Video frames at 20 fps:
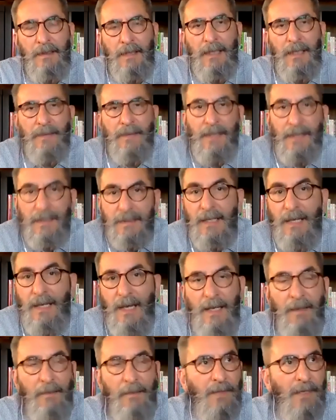At that
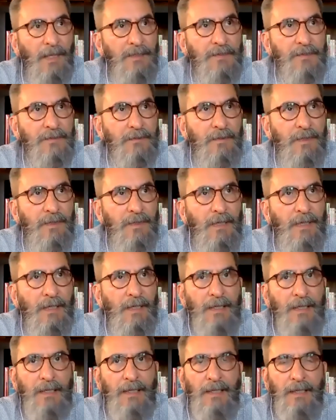time, that's,
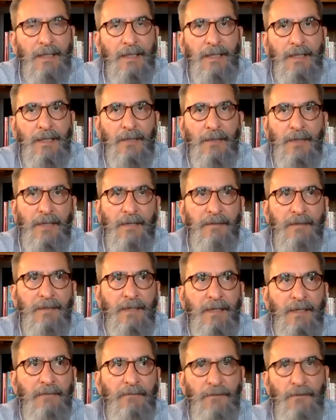you know, it,
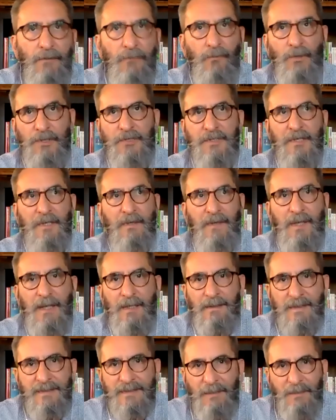if you wish to
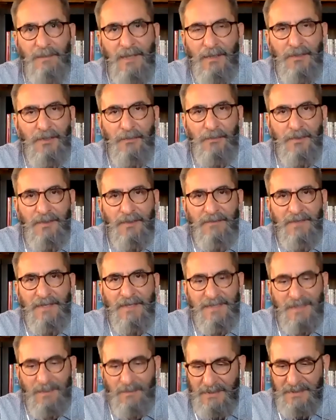think that somehow you would have done
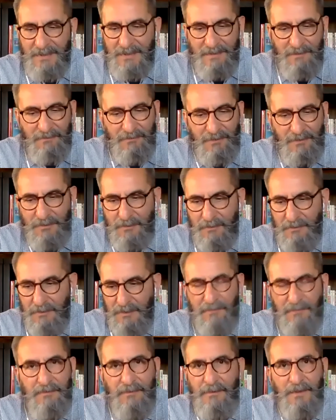something different, you're only
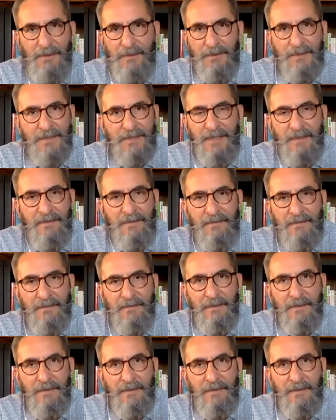fooling yourself.